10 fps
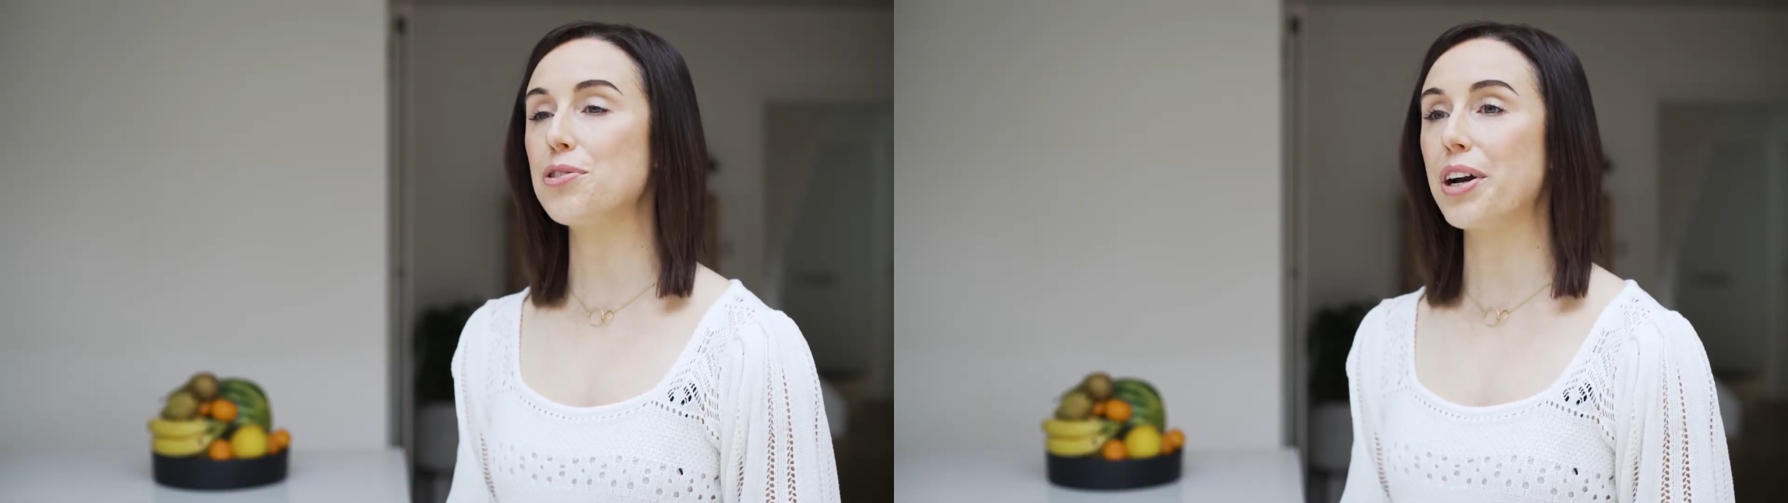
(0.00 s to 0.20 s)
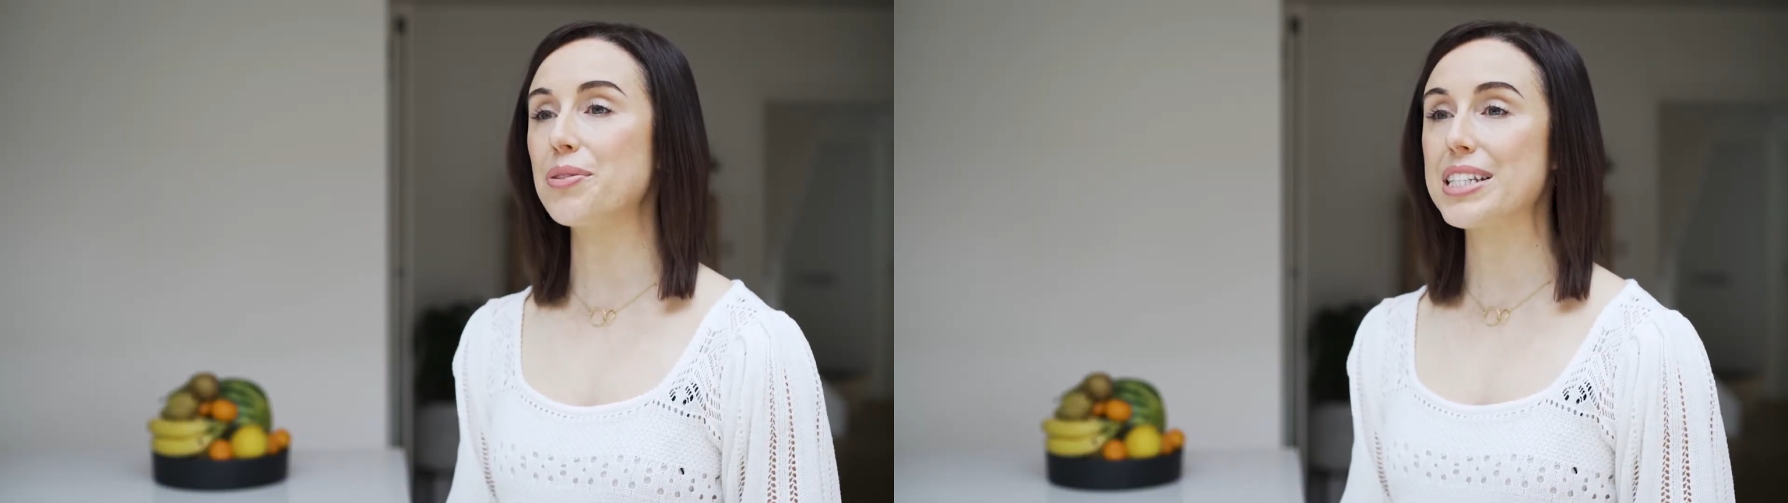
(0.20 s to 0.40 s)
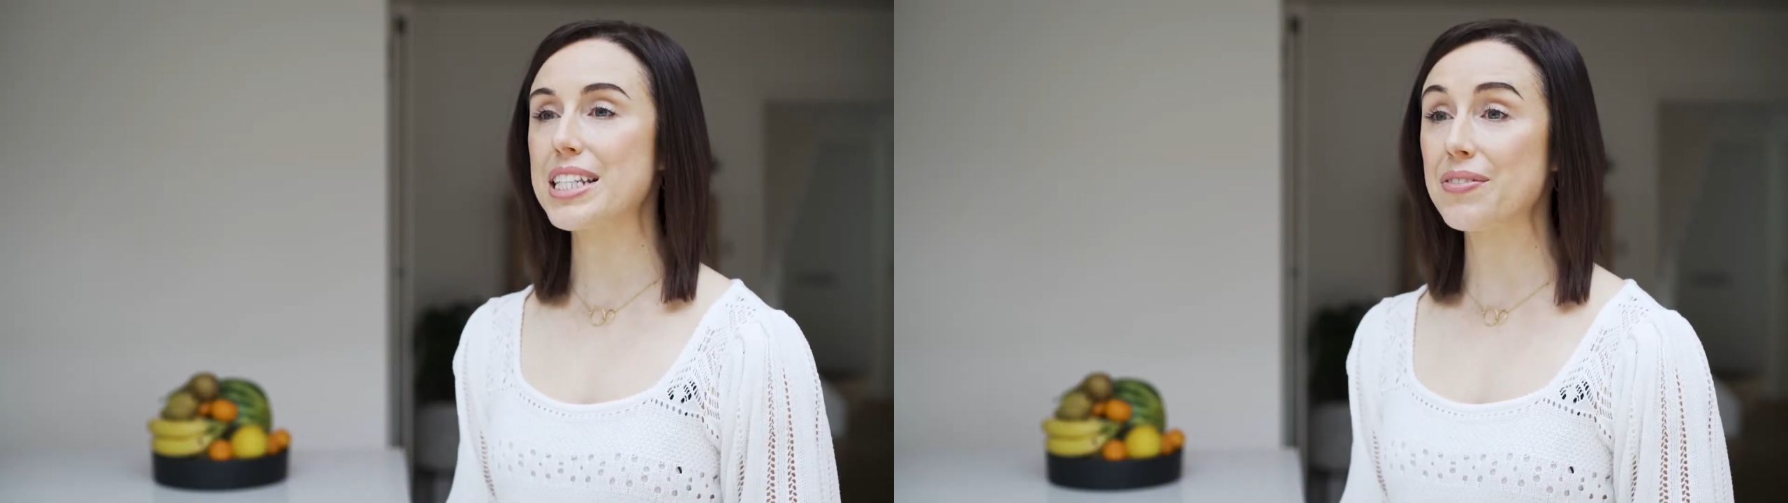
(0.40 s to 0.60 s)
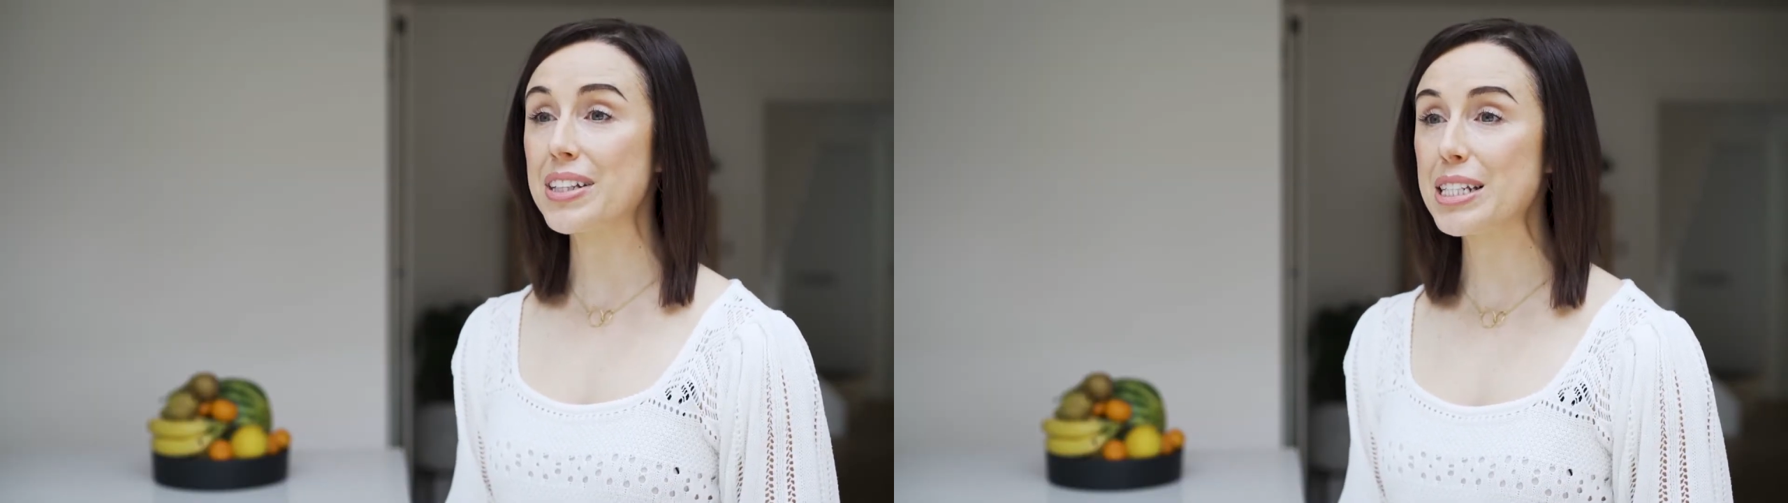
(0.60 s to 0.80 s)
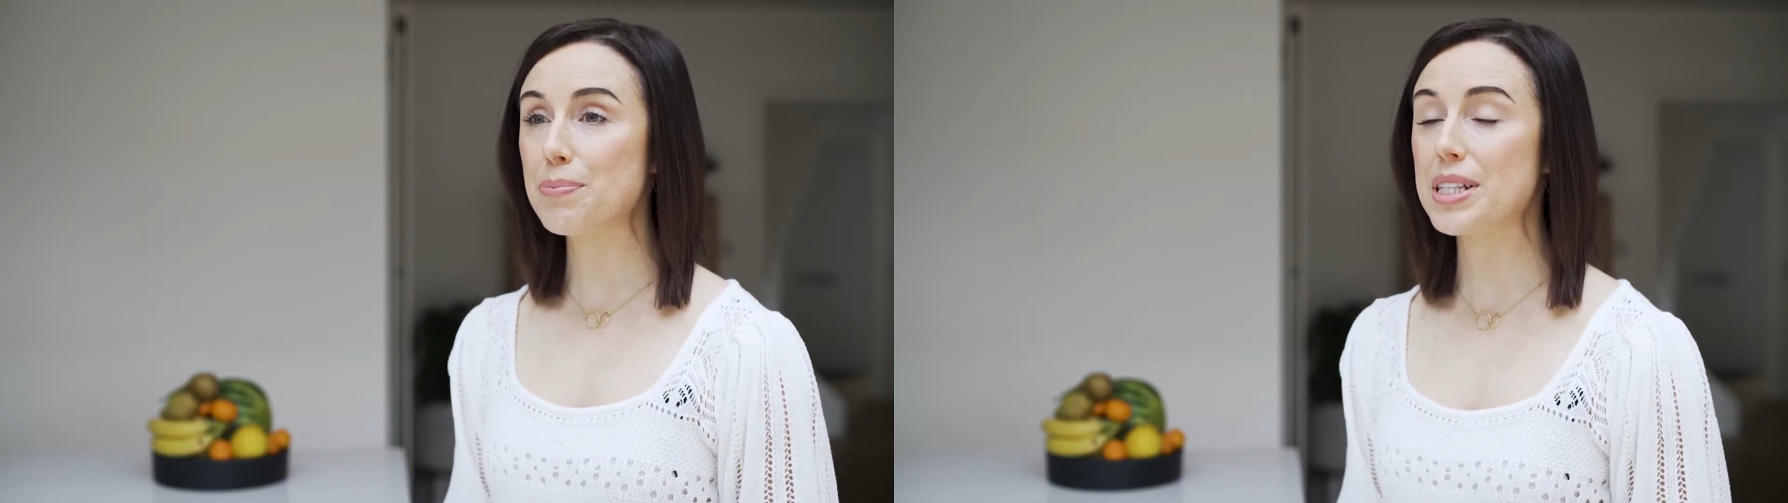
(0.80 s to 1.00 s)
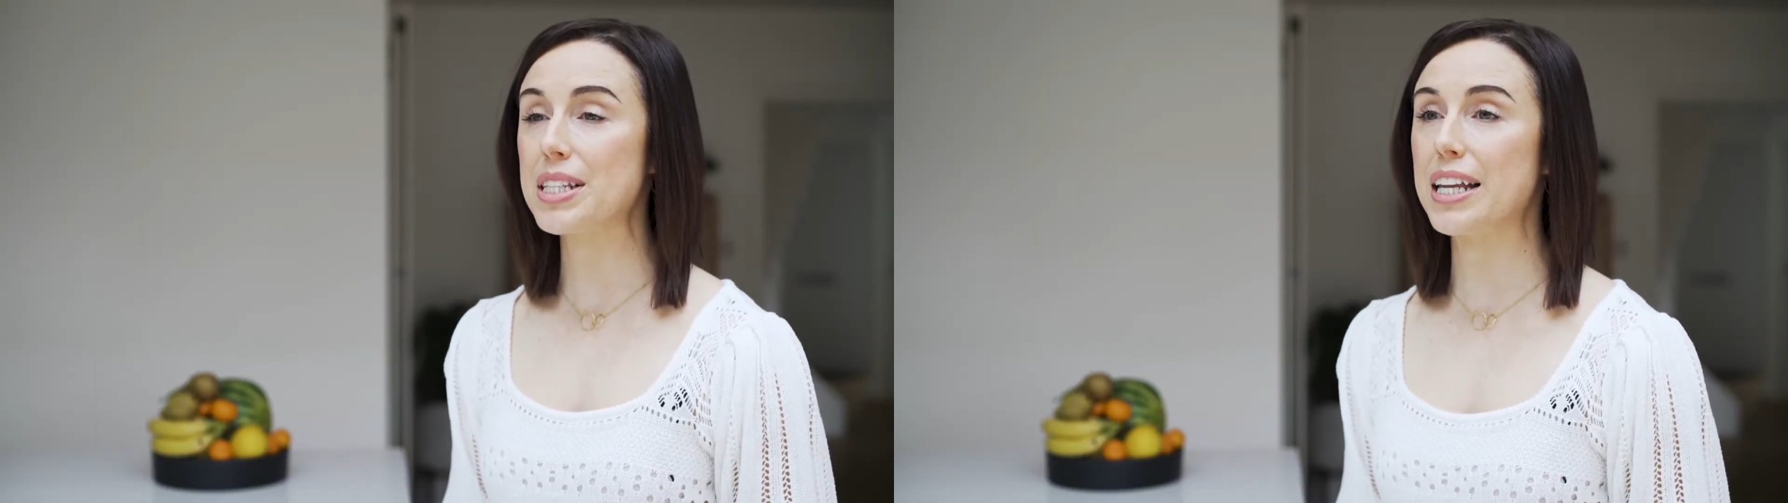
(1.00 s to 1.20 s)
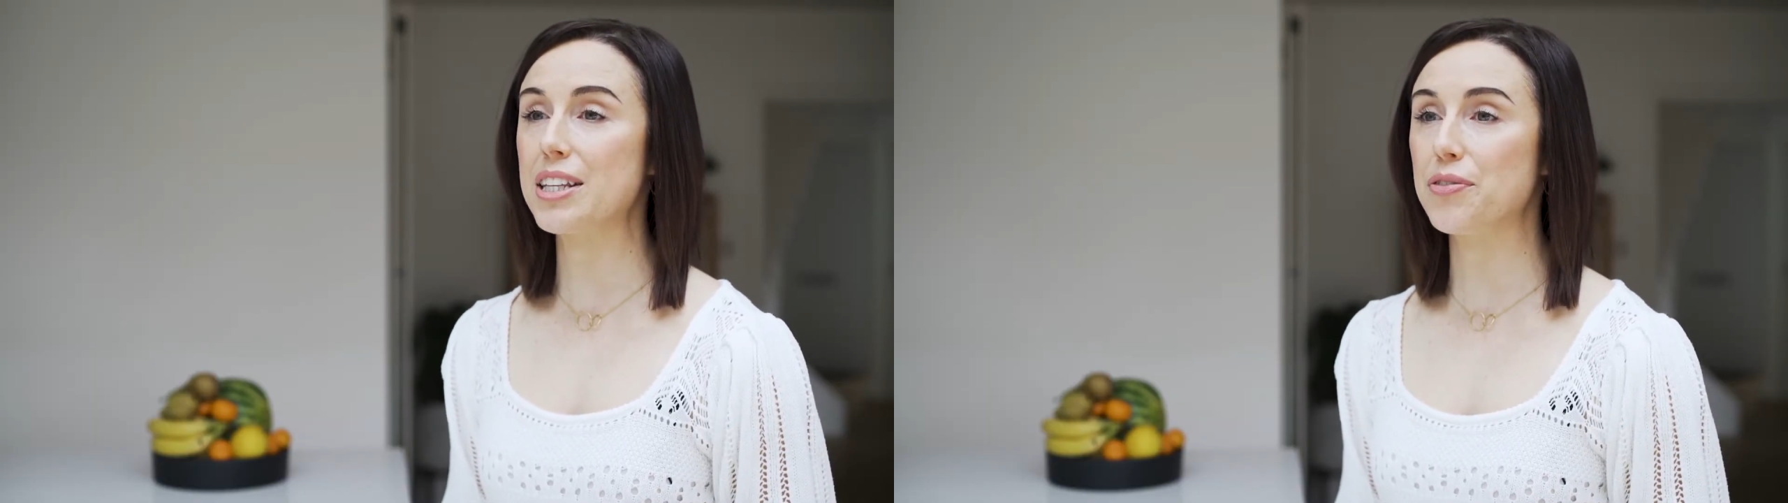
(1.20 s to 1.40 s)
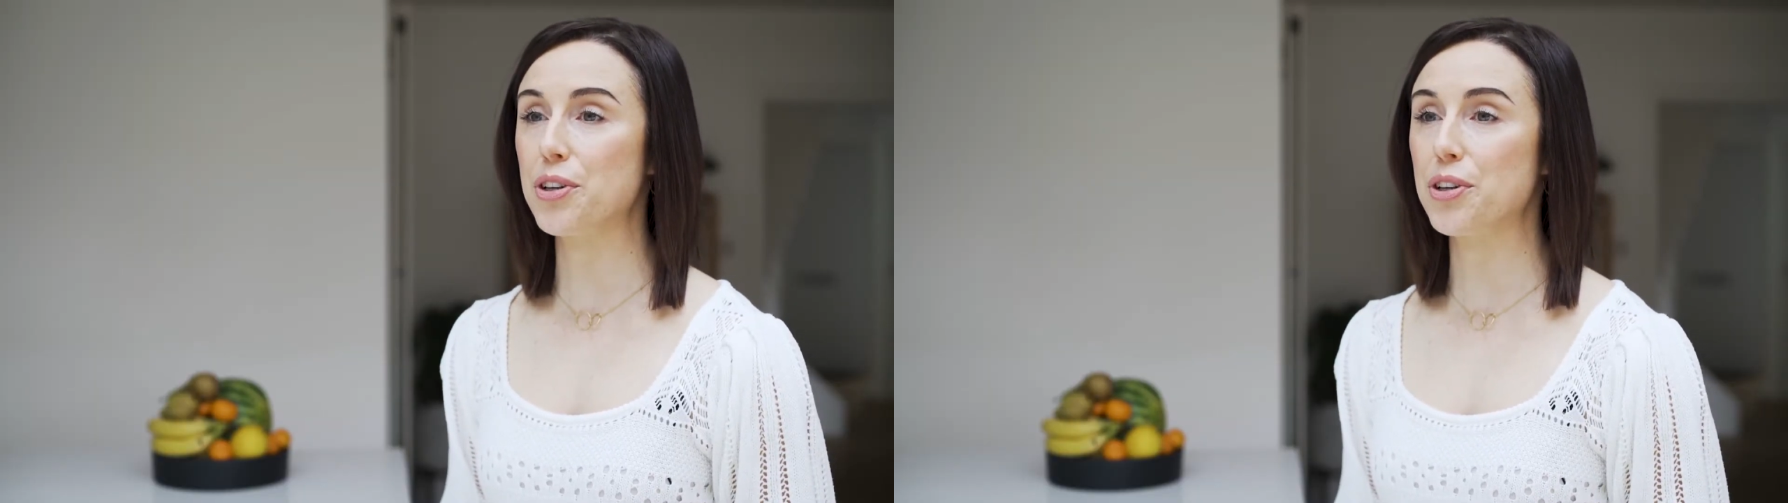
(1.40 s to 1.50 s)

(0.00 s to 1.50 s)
to around 70%